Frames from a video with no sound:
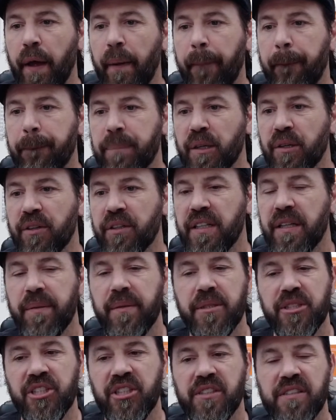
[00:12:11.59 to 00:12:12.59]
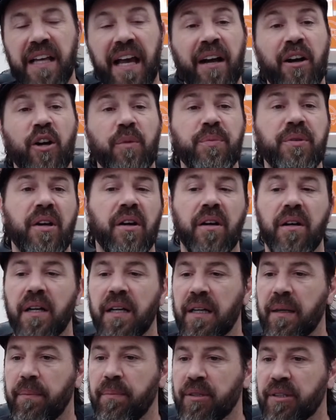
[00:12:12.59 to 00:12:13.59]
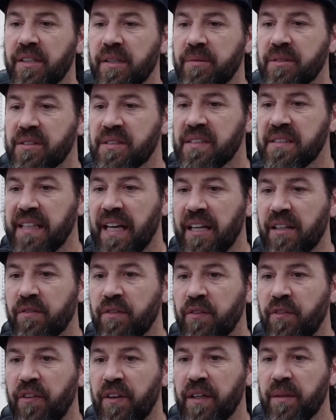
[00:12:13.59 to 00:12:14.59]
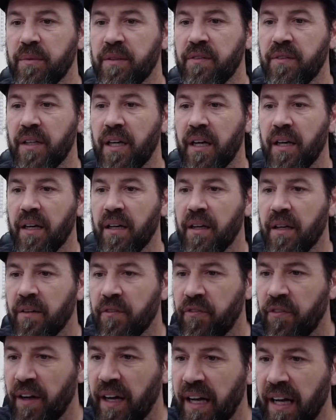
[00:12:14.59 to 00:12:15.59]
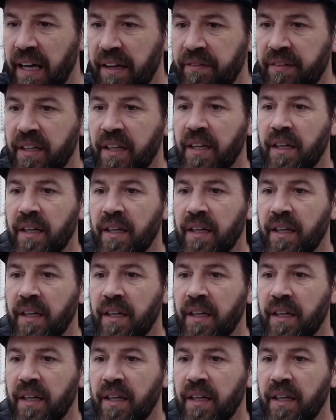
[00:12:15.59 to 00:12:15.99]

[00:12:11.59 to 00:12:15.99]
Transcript: Blurred Images. I hope y'all. Uh, Blurred Images is out of a family uh, of five.